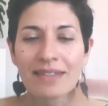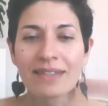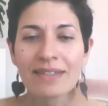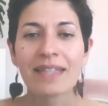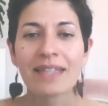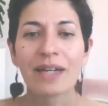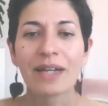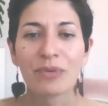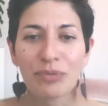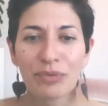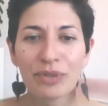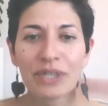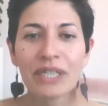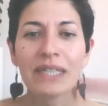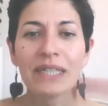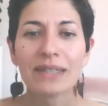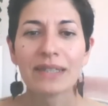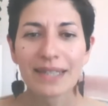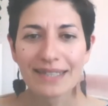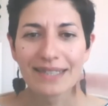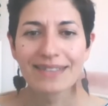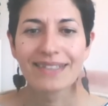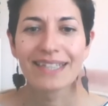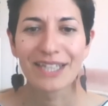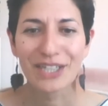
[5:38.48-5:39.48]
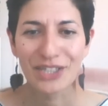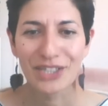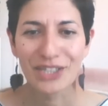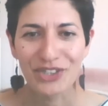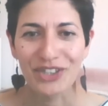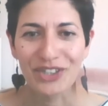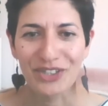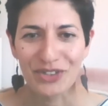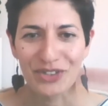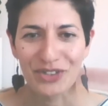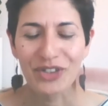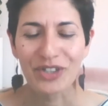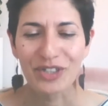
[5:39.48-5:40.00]
a
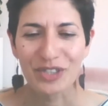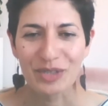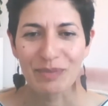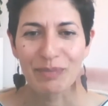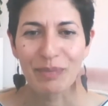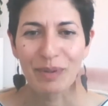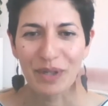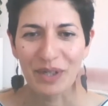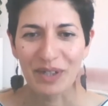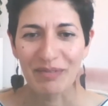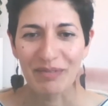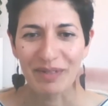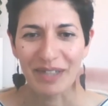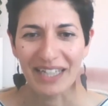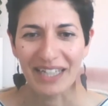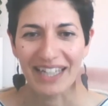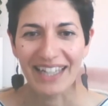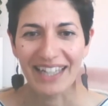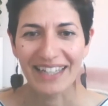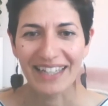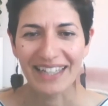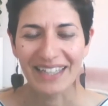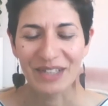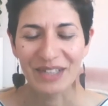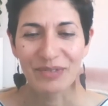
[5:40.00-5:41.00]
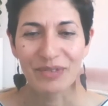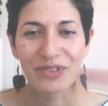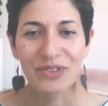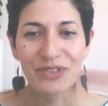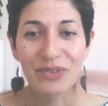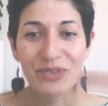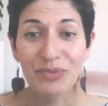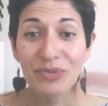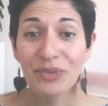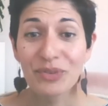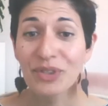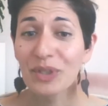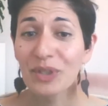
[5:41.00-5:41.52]
realization dawned upon me. And it was a
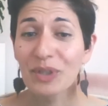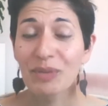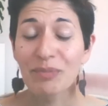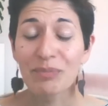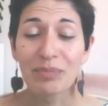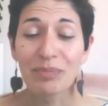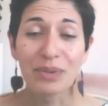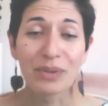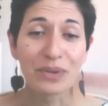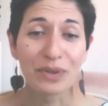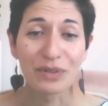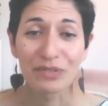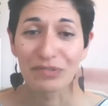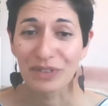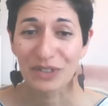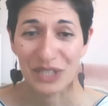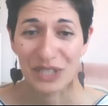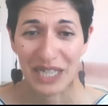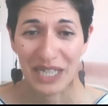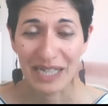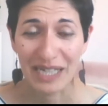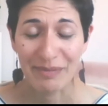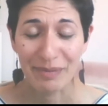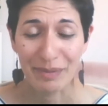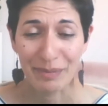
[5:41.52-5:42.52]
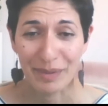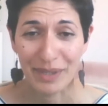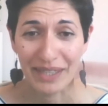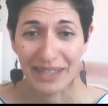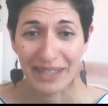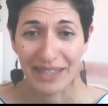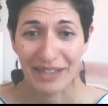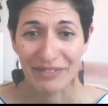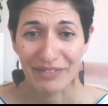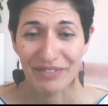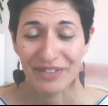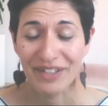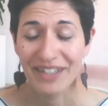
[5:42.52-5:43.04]
really beautiful time in my
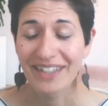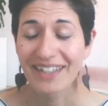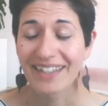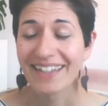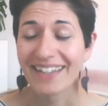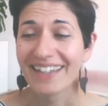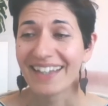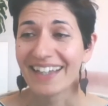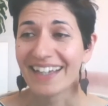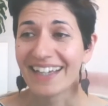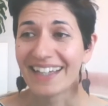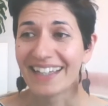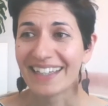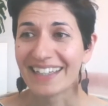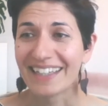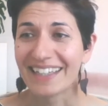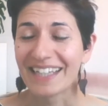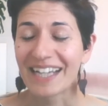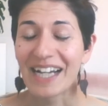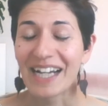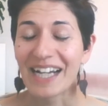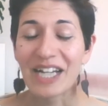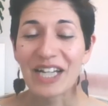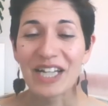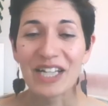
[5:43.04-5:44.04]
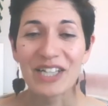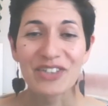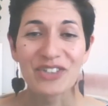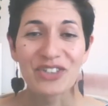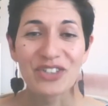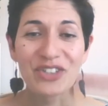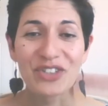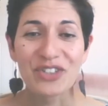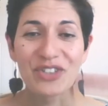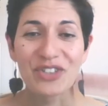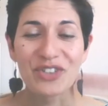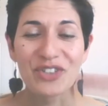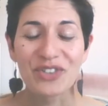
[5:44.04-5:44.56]
life. And I
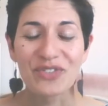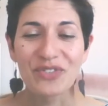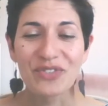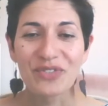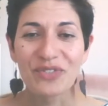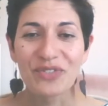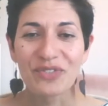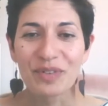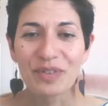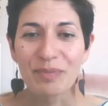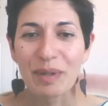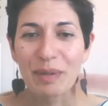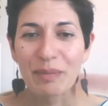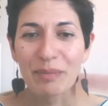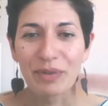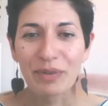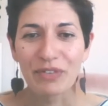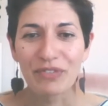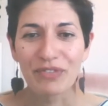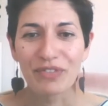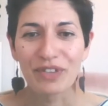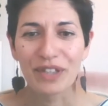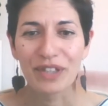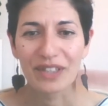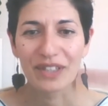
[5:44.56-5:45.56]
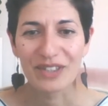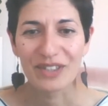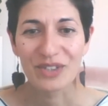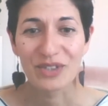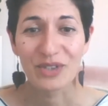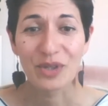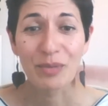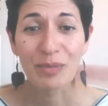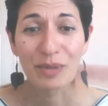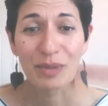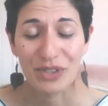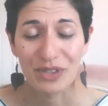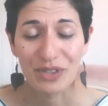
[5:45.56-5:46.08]
just remember feeling
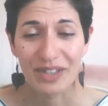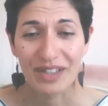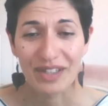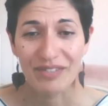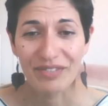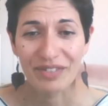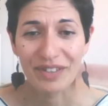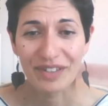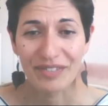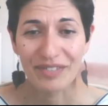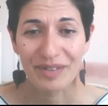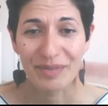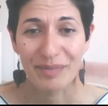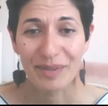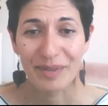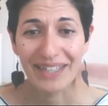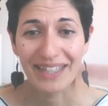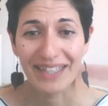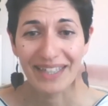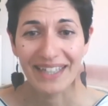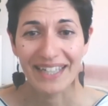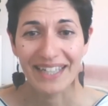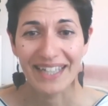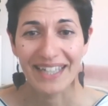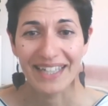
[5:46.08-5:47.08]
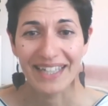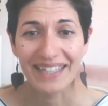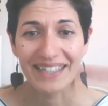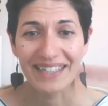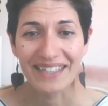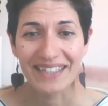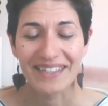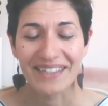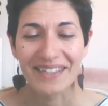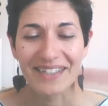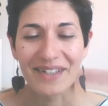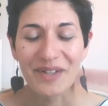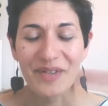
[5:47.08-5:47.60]
so much love for everybody, and
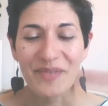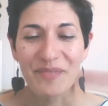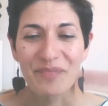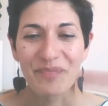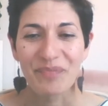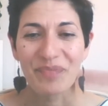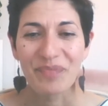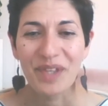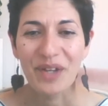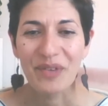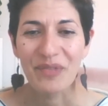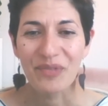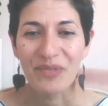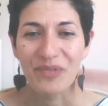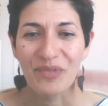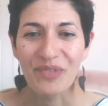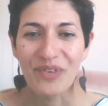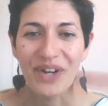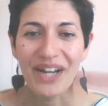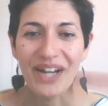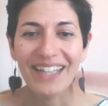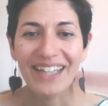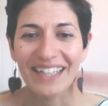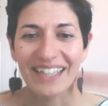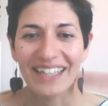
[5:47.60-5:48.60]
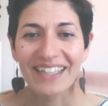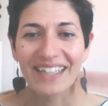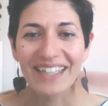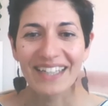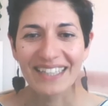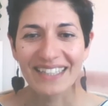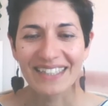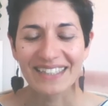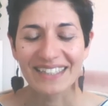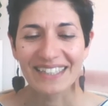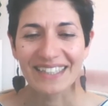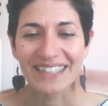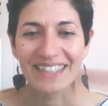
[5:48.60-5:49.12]

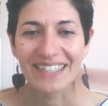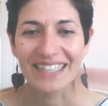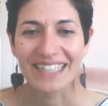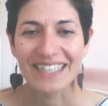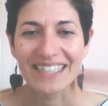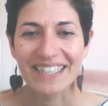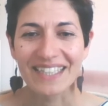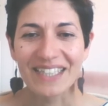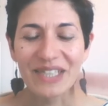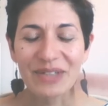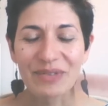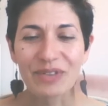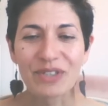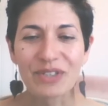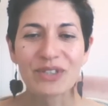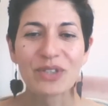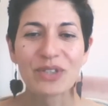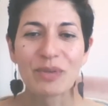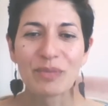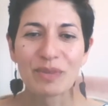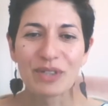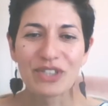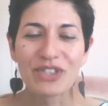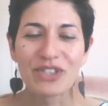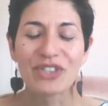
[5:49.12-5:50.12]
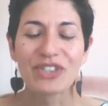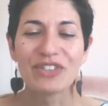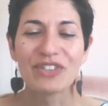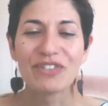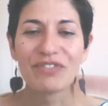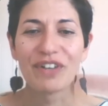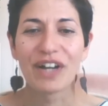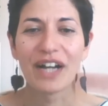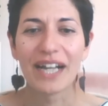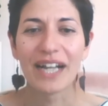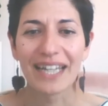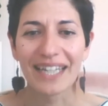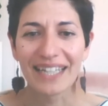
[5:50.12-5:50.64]
recognizing that there was so much
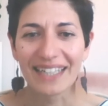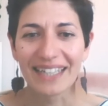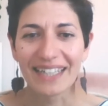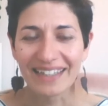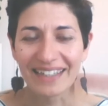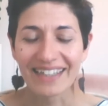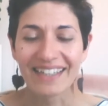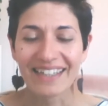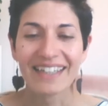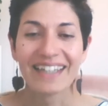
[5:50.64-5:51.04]
divine